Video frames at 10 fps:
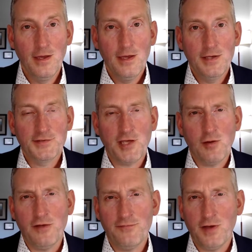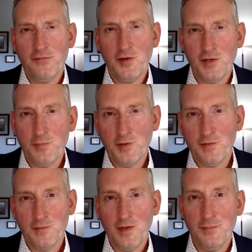So I've heard it put
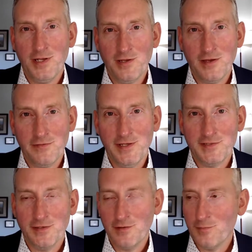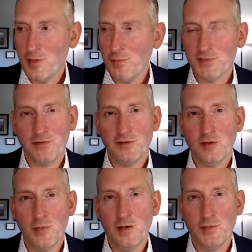a bit like this, that the purpose of the
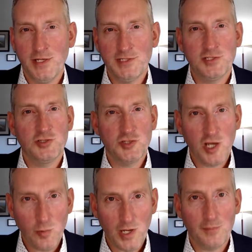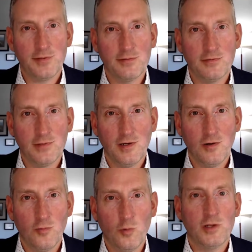commandment is to show up
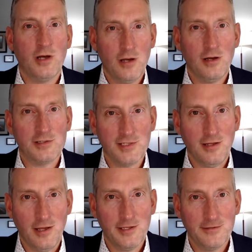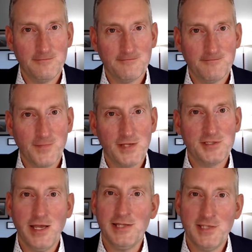what our hearts are like. So
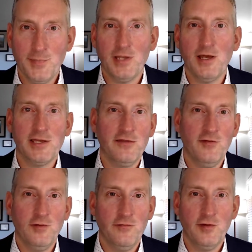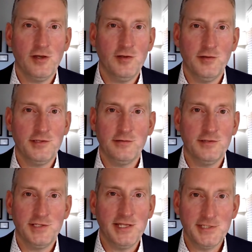it's a bit like if you go to the
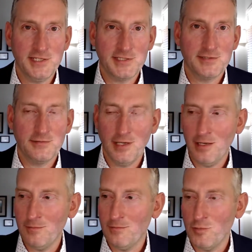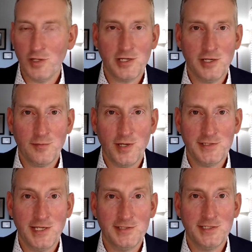dentist. When I go to my
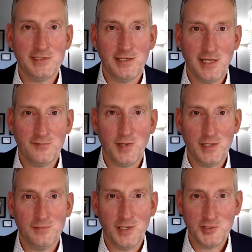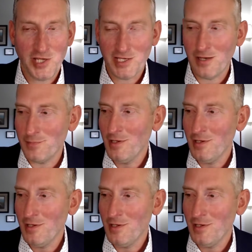dentist and have my checkup,